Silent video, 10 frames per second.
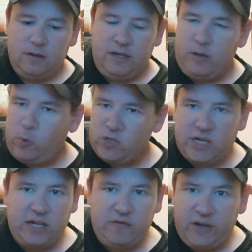he
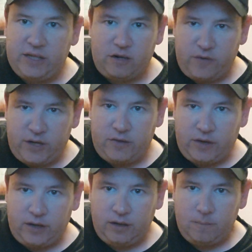wasn't convicted of
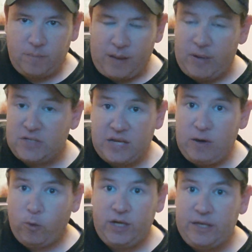anything. I'm not
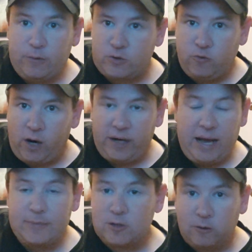saying what he did was right.
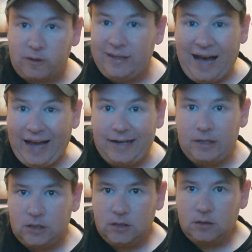Absolutely not.
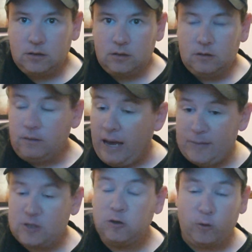
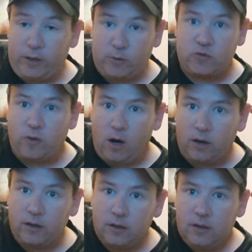Absolutely it was
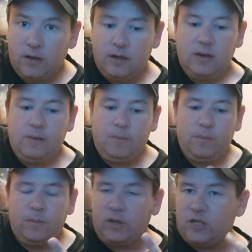wrong.
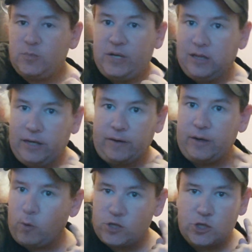But let's be clear.
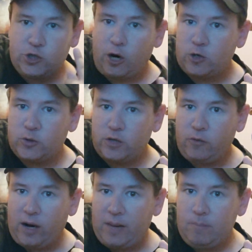He wasn't charged with a
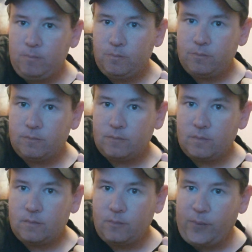crime.
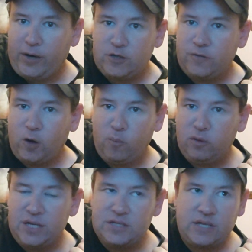Bakersfield
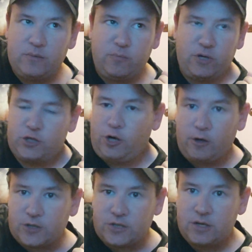police didn't press
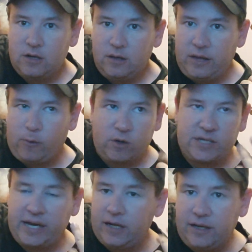charges. They weren't
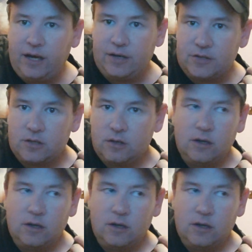taking the case.